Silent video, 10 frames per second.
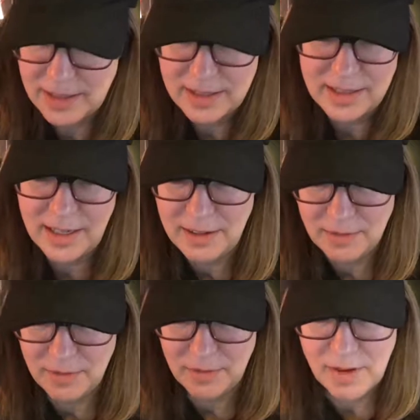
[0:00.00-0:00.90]
Did I
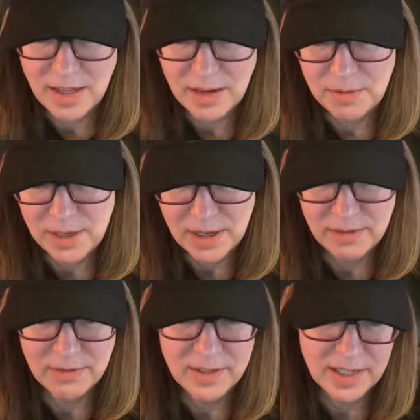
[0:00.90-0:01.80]
write that one
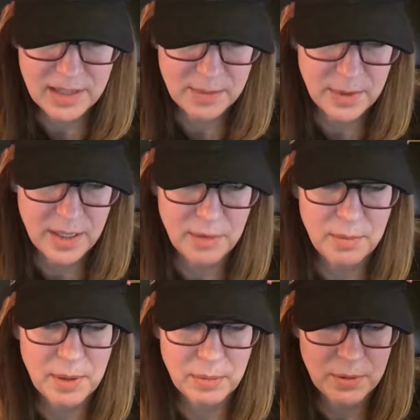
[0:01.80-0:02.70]
down? Is that somebody I
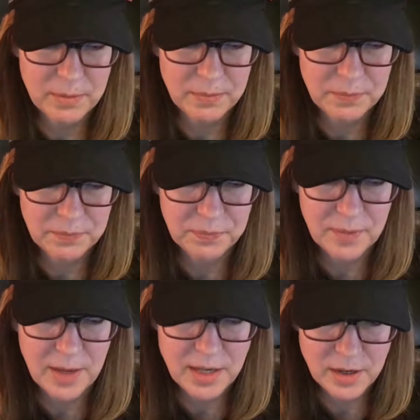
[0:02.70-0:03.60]
remember?
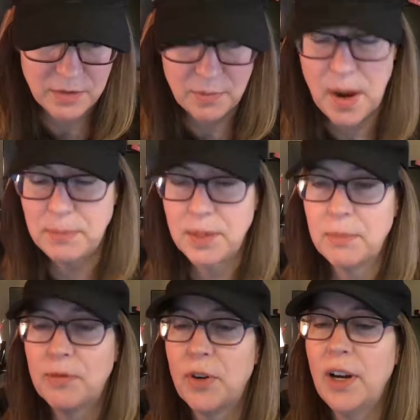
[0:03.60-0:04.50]
I know you've popped in
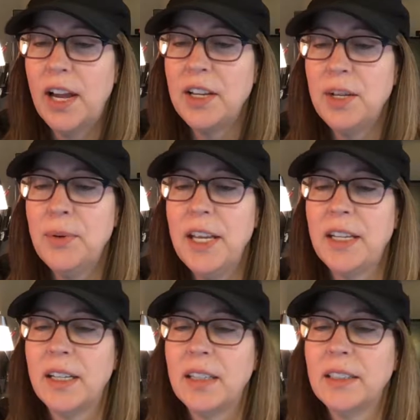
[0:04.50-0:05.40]
before. How you
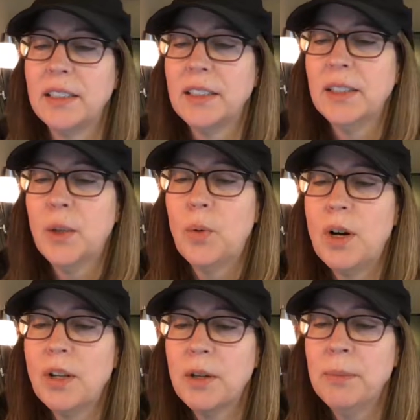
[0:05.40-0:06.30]
doing?
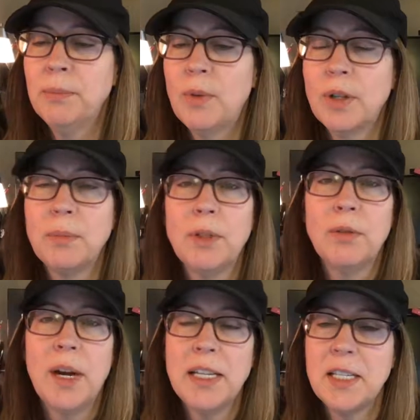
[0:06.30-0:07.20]
Welcome. Welcome to the
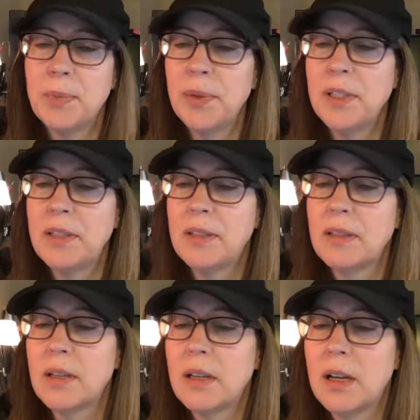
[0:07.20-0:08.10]
Writing Sprints.